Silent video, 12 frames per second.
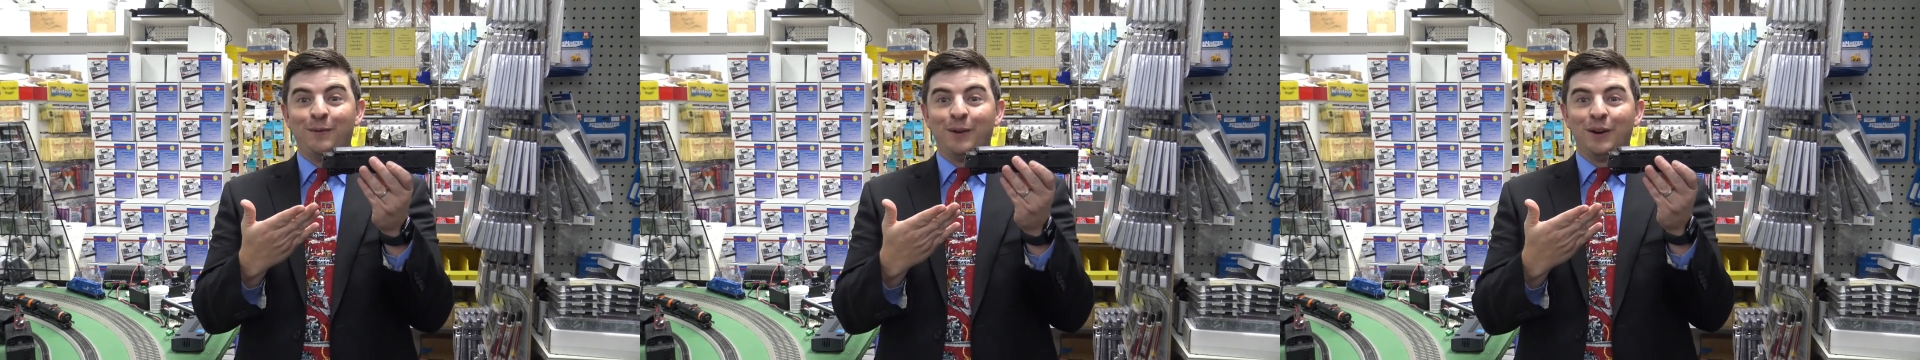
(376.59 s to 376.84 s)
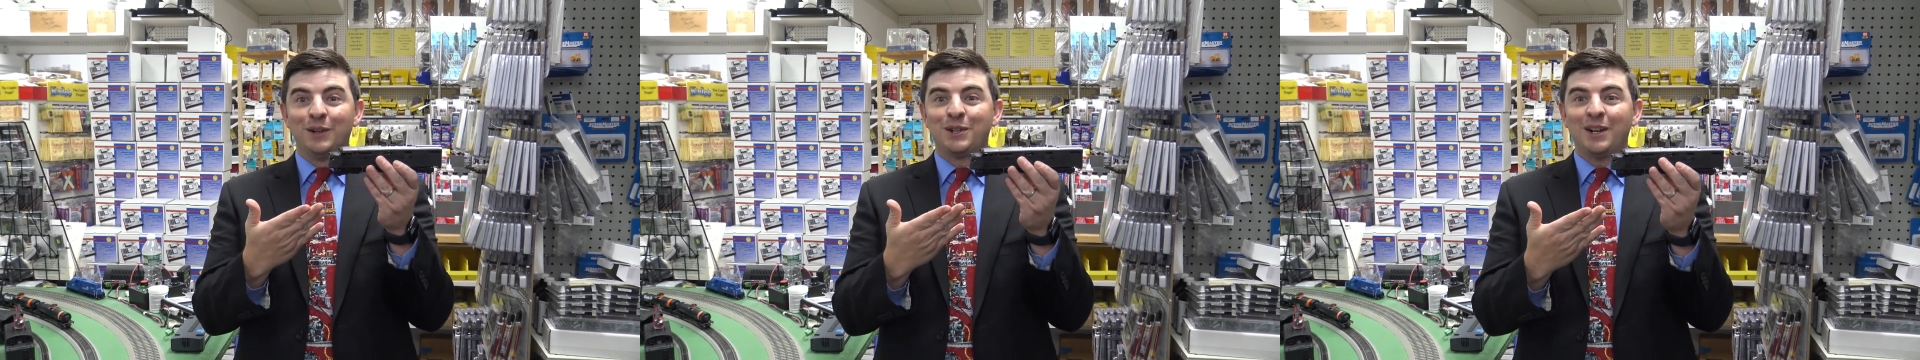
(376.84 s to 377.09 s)

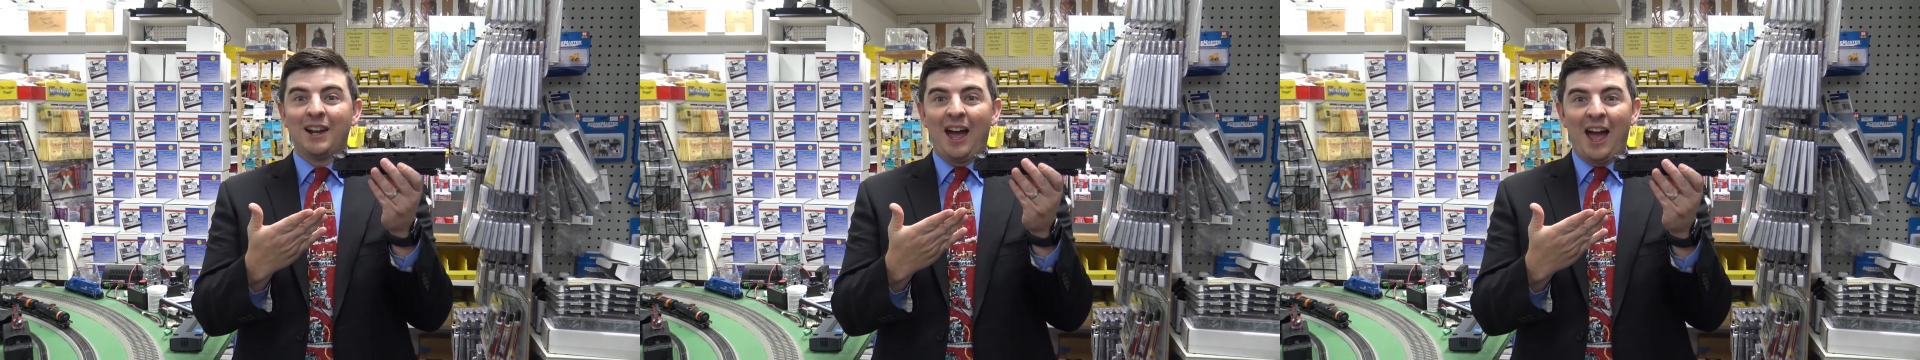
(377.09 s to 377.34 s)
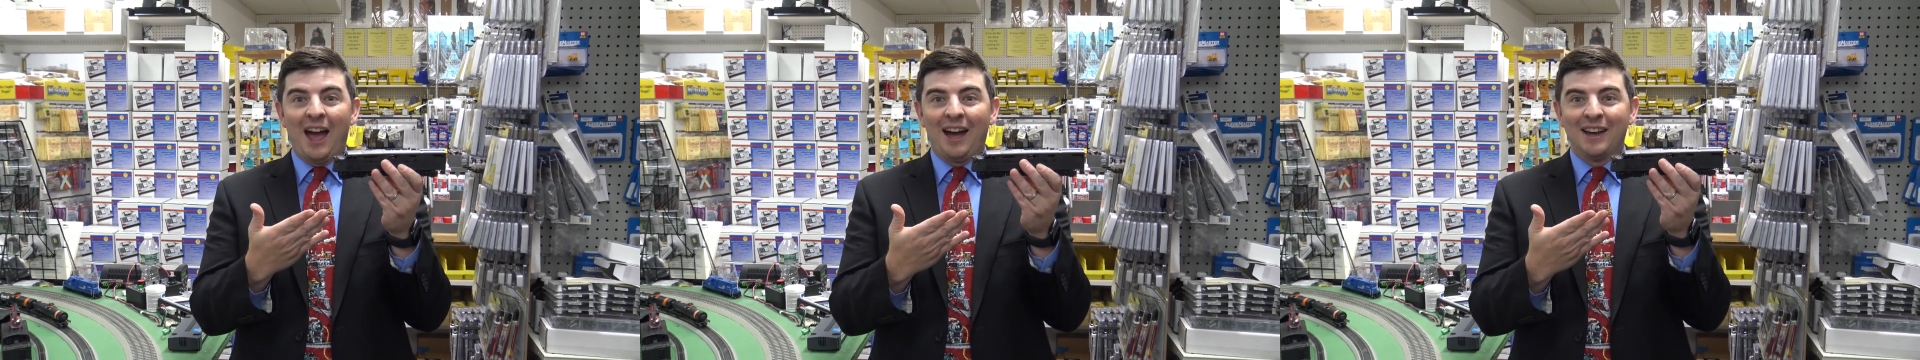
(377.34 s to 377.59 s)
version
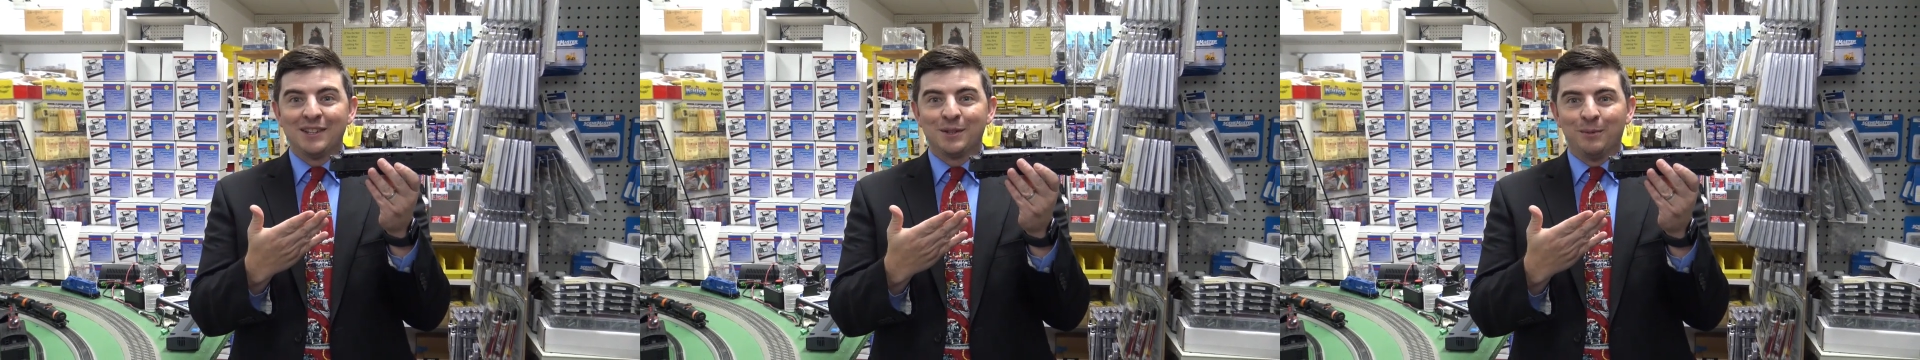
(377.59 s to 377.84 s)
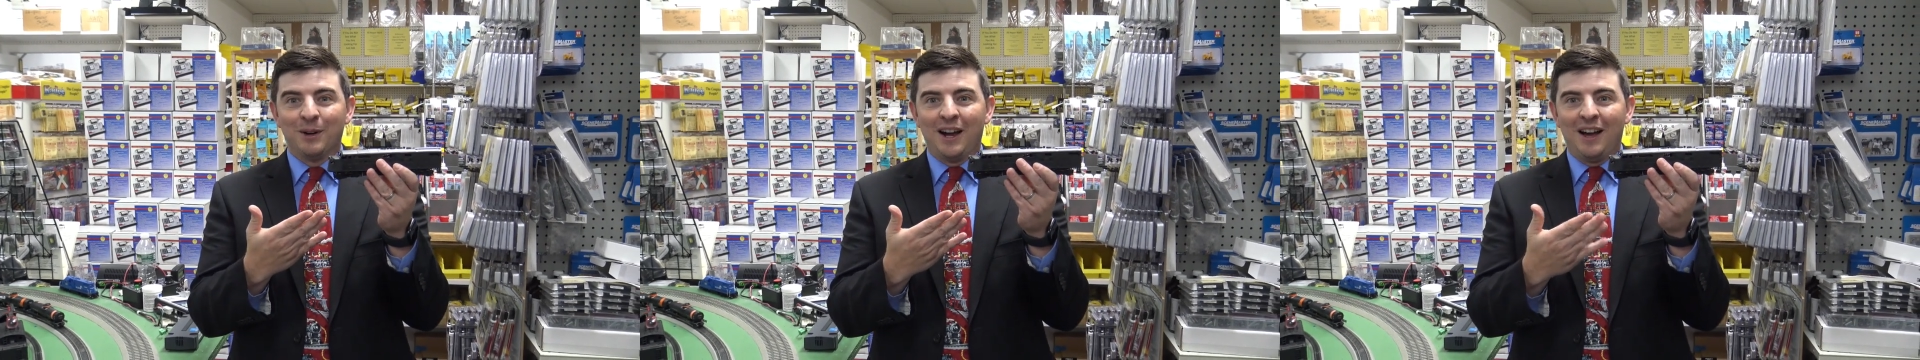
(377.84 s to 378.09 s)
as
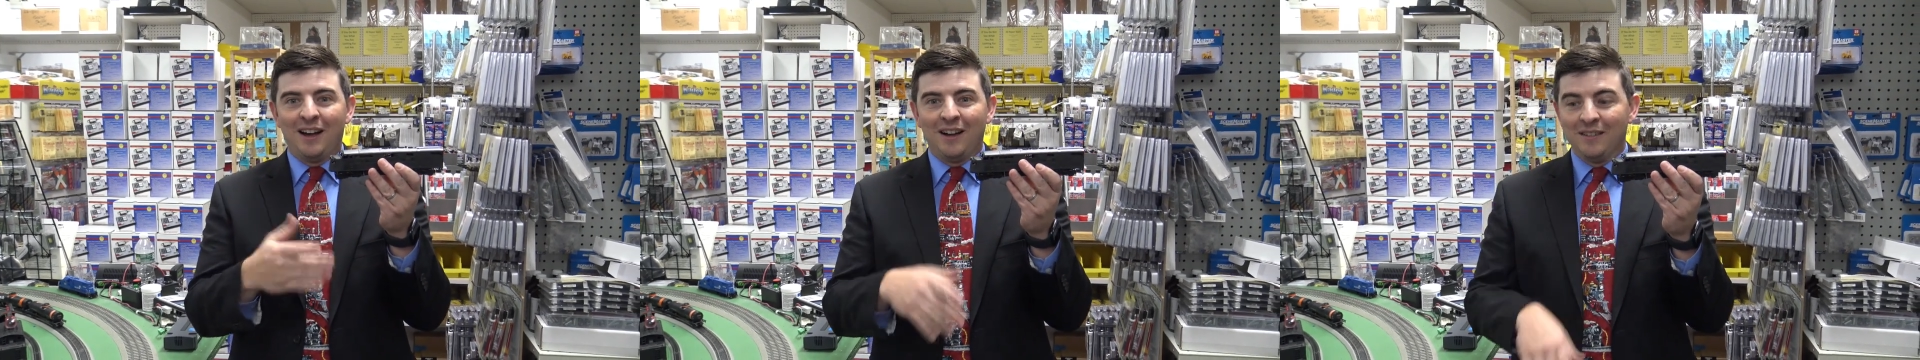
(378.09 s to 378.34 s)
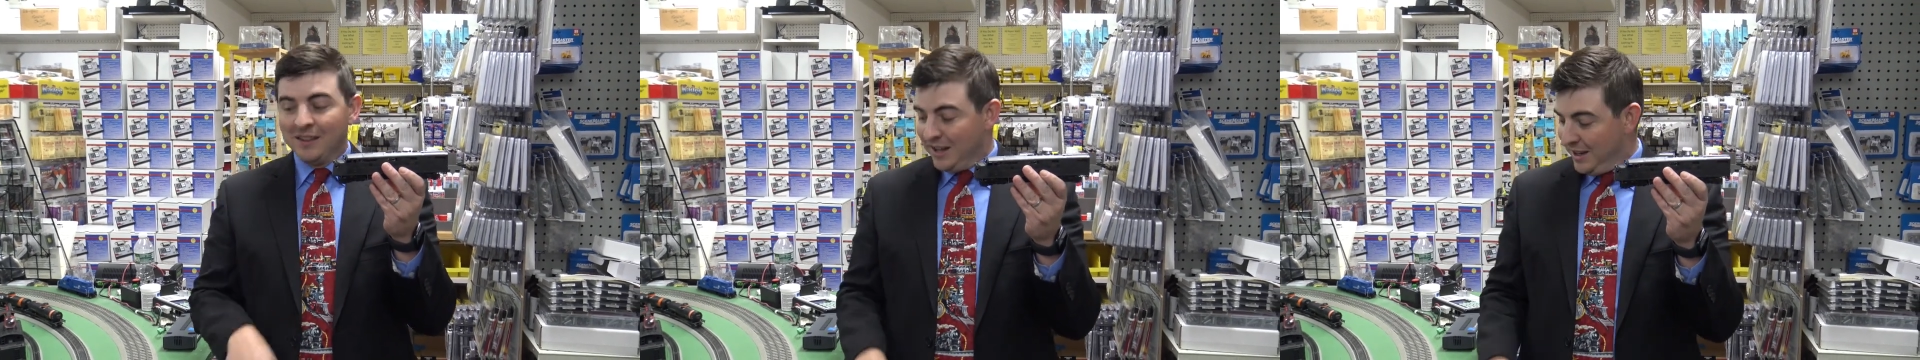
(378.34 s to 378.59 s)
well.